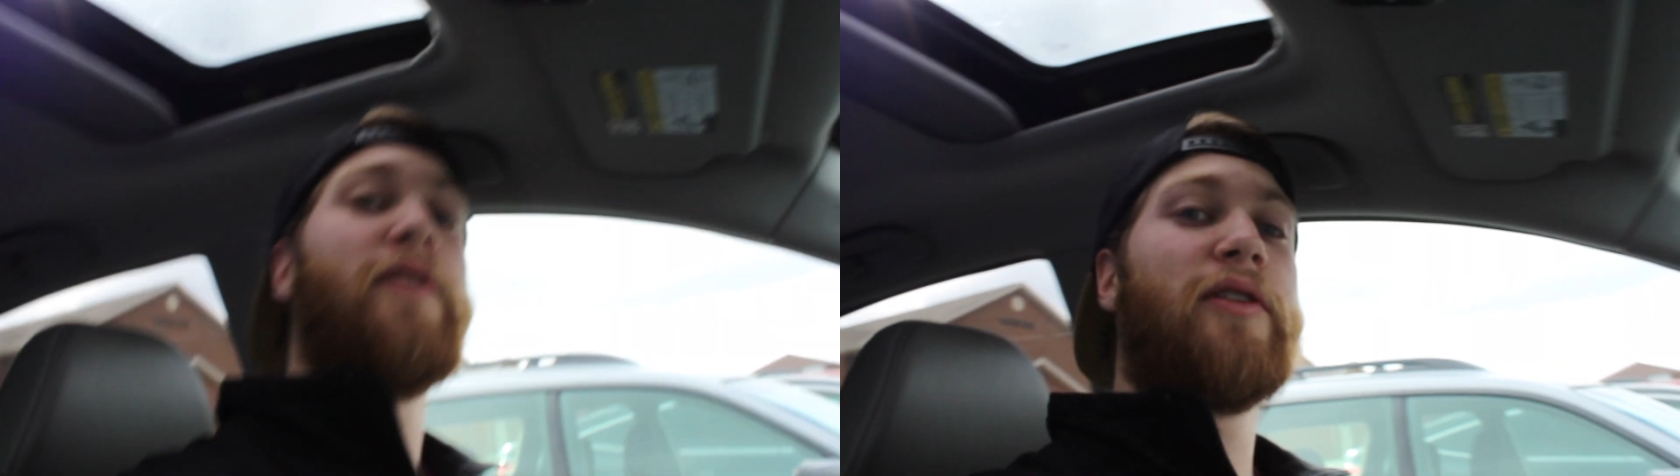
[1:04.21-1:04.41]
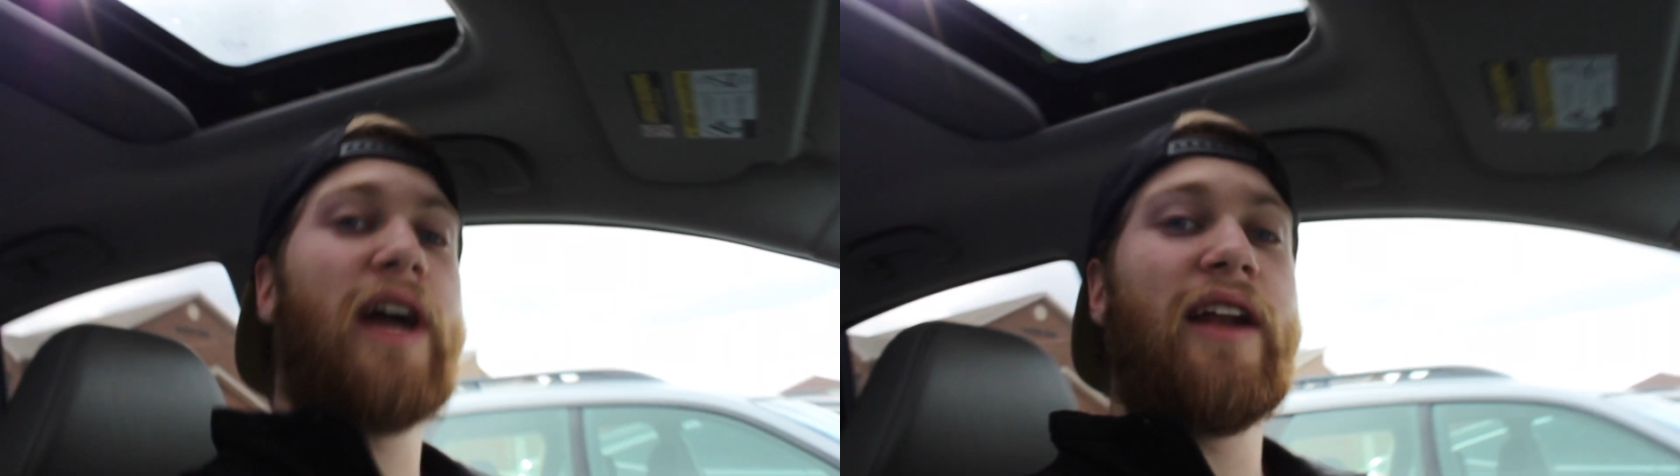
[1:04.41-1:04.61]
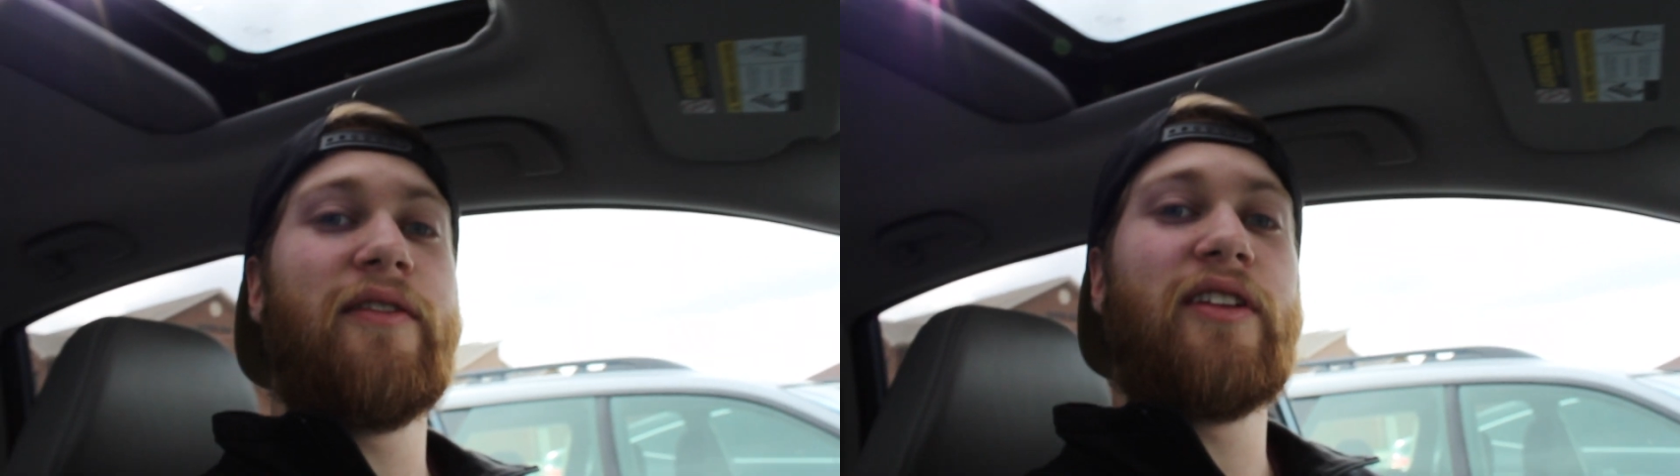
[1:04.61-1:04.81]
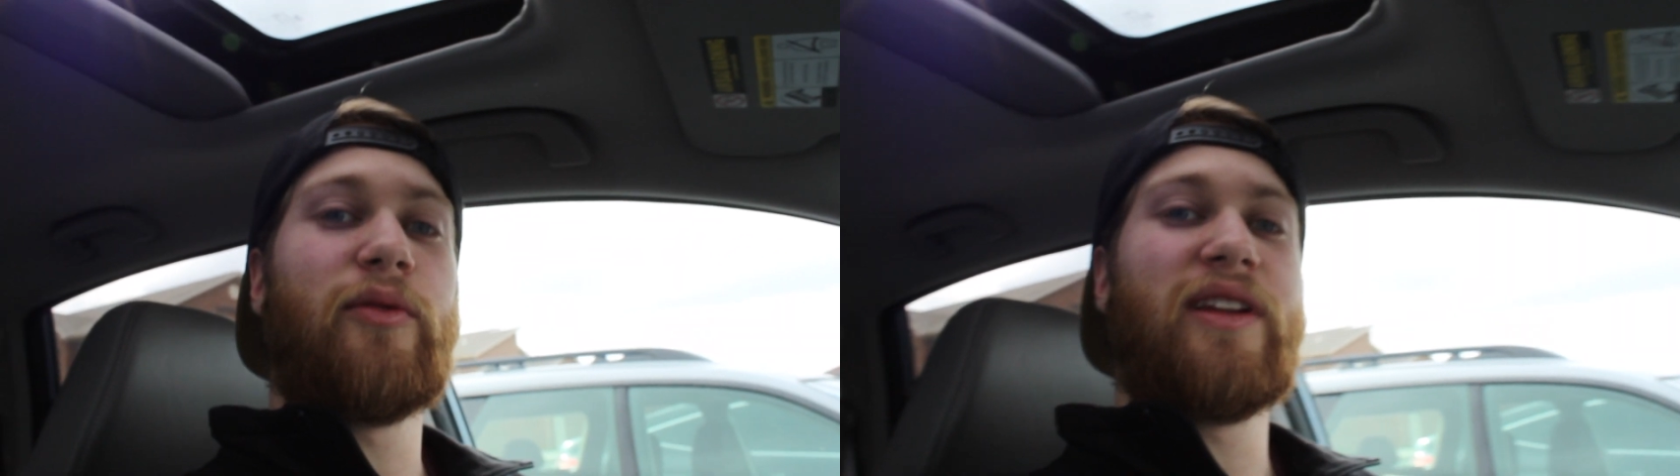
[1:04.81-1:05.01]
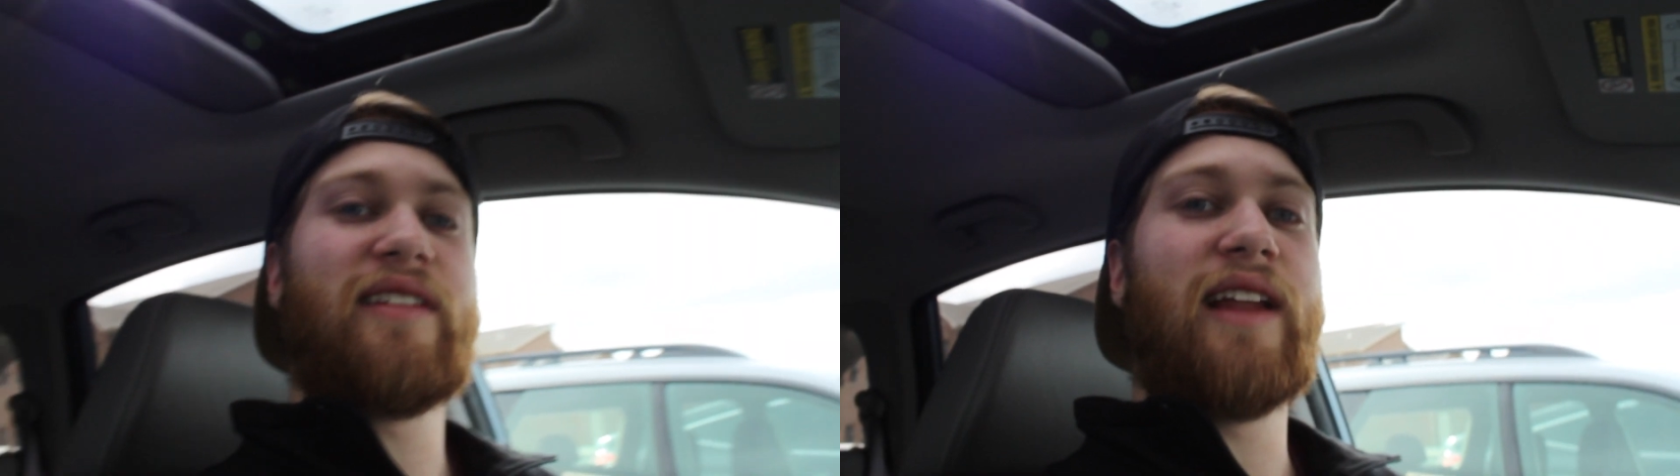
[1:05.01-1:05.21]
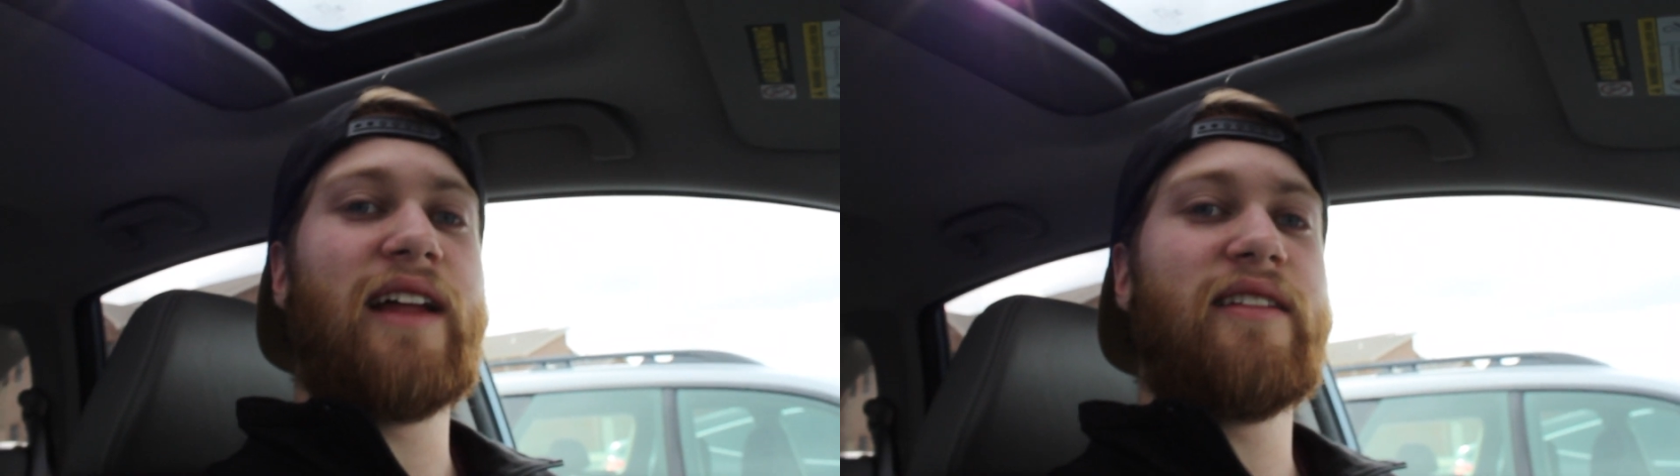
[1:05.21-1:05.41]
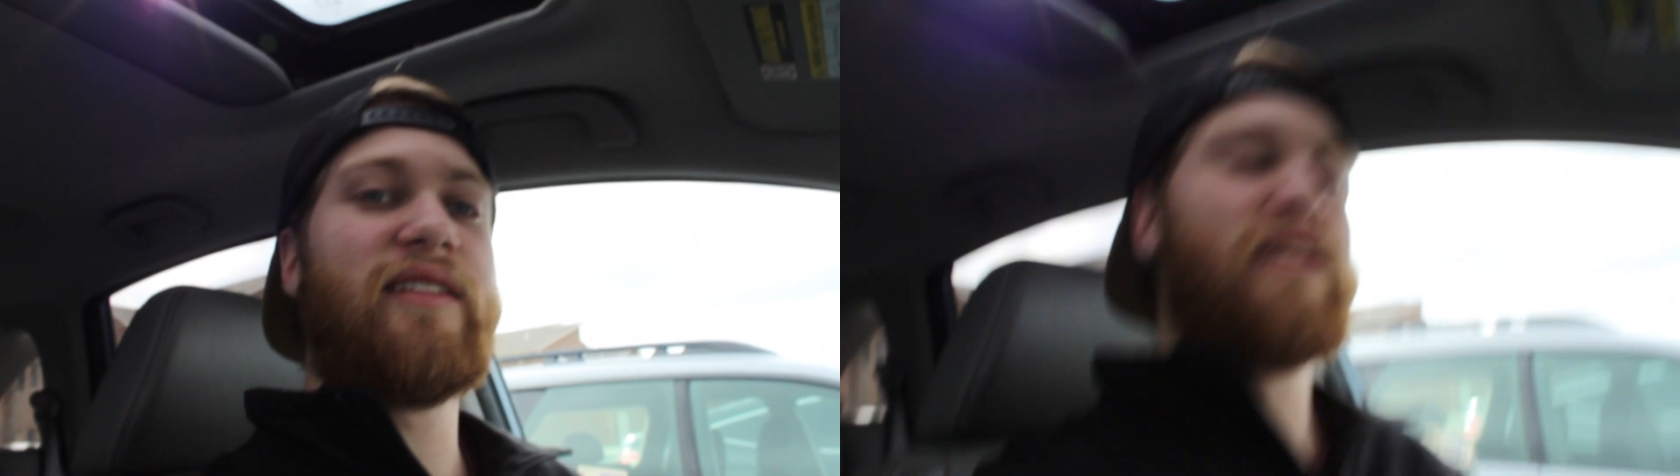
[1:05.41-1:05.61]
of view kind of is with this lens.